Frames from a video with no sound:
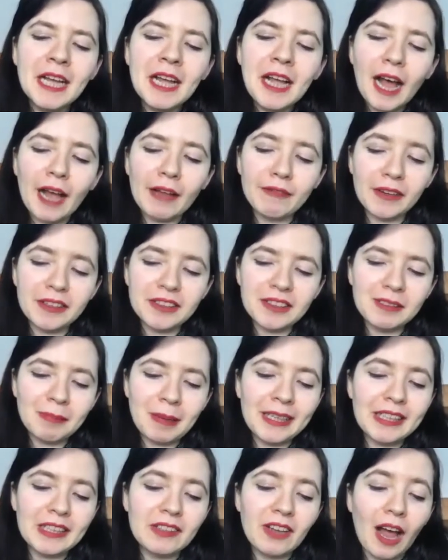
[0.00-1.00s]
I felt
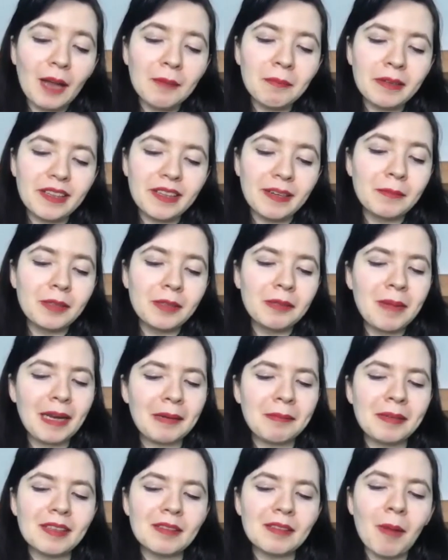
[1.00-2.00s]
spending time with him would make
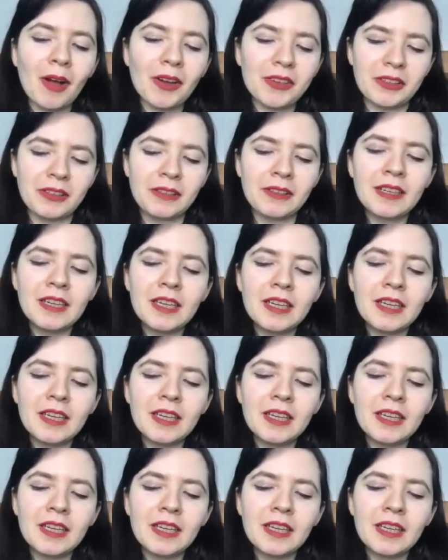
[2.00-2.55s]
me smarter.